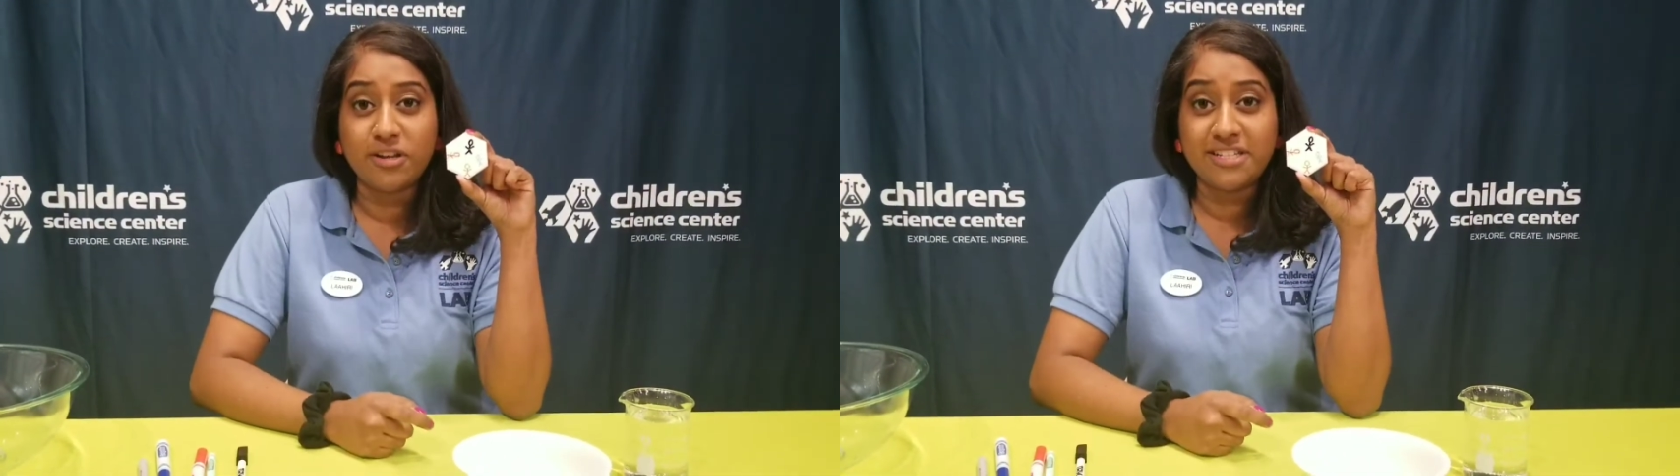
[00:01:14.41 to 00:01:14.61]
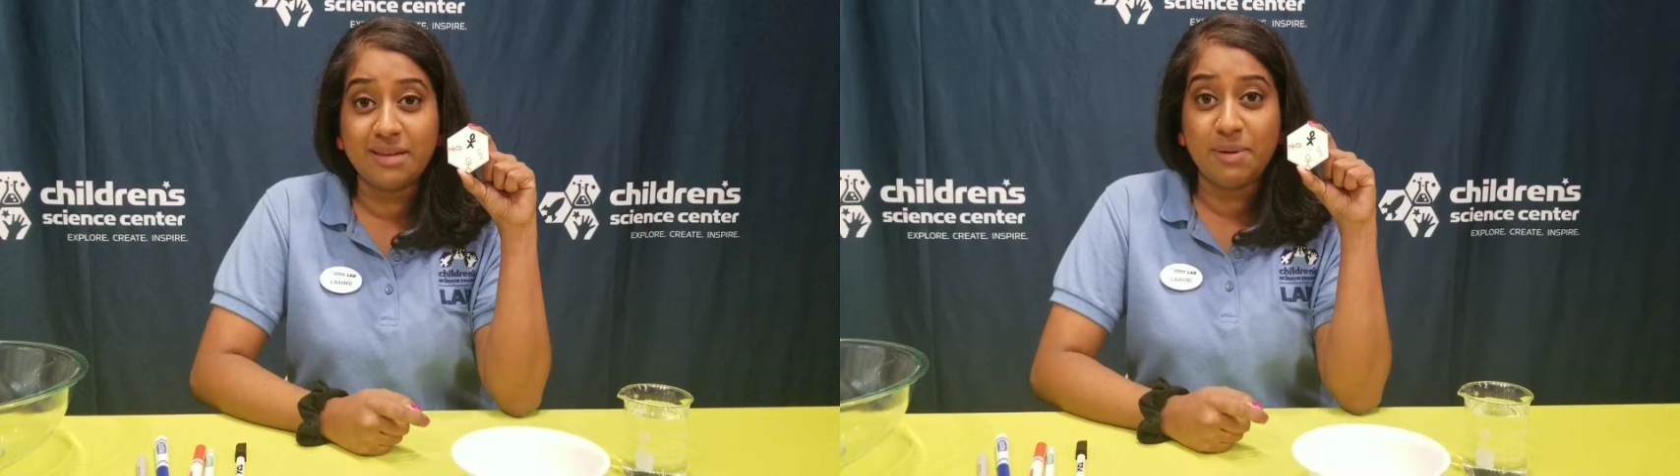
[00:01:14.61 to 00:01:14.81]

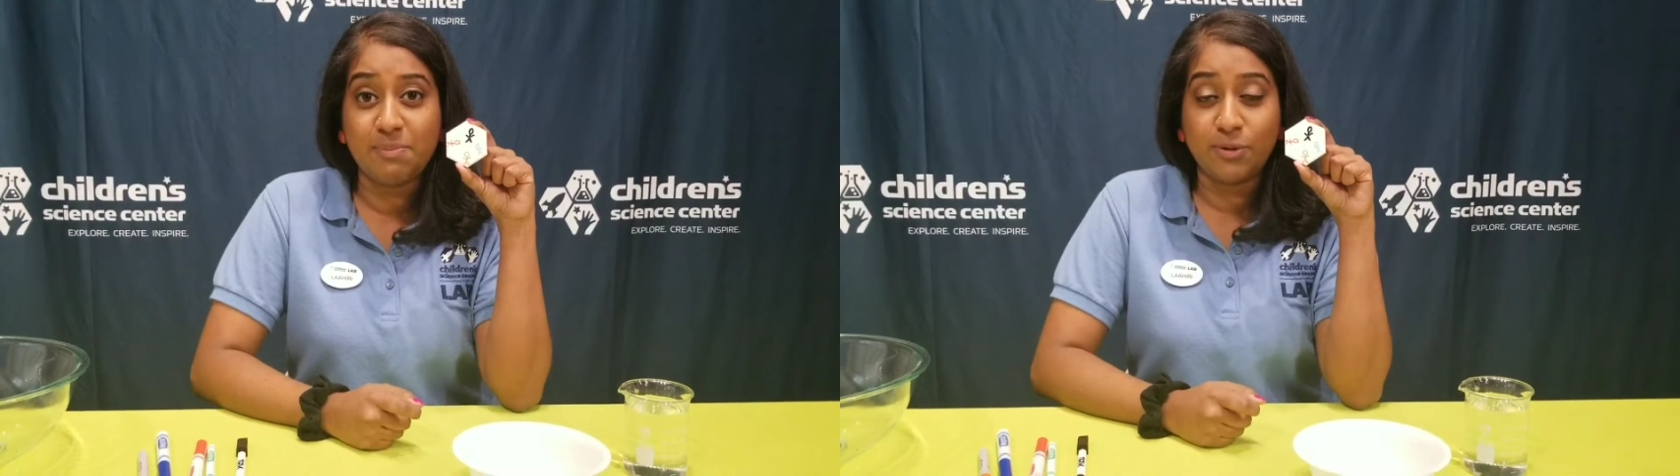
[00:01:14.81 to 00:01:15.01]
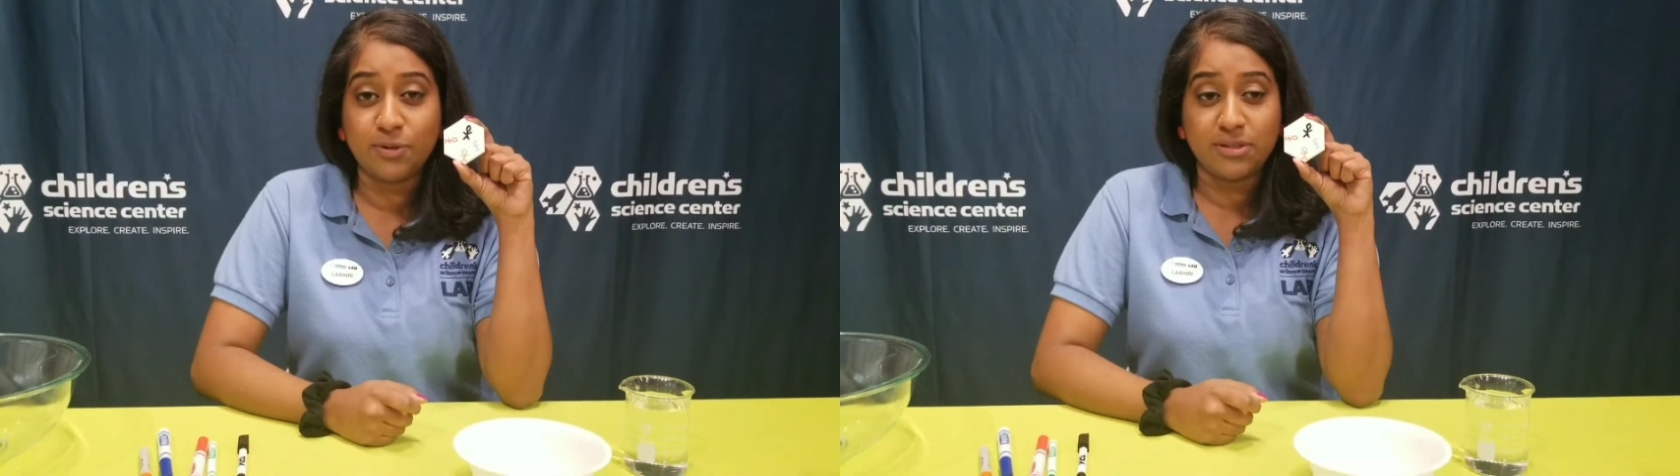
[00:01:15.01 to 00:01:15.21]
stick
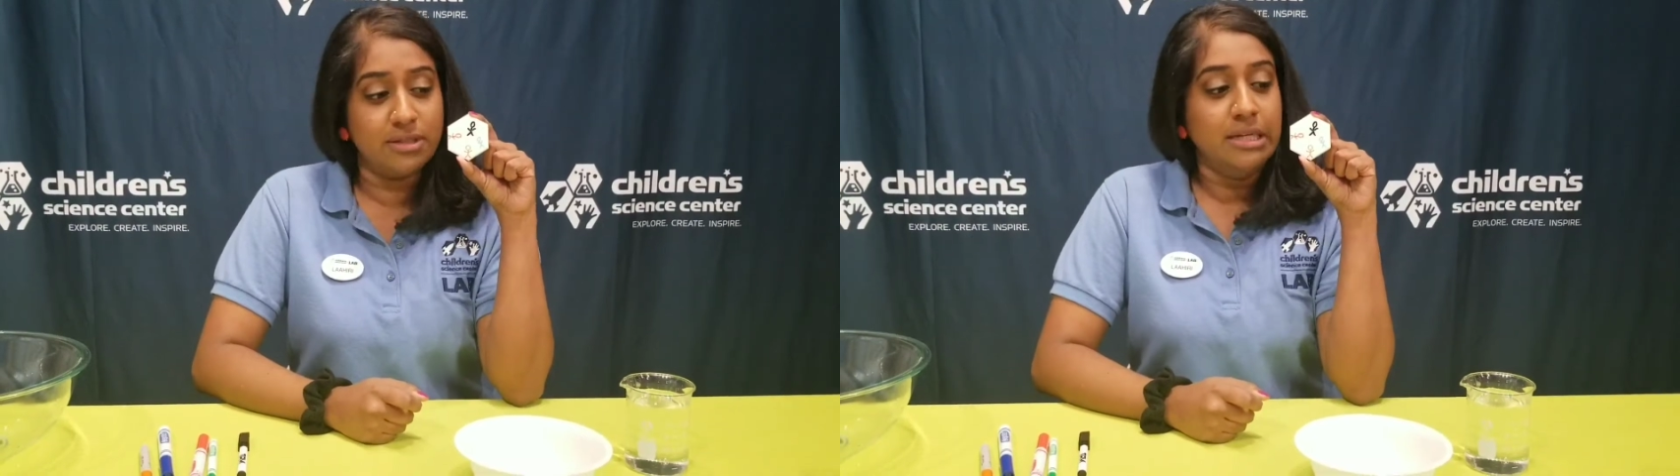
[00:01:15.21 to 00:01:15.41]
peoples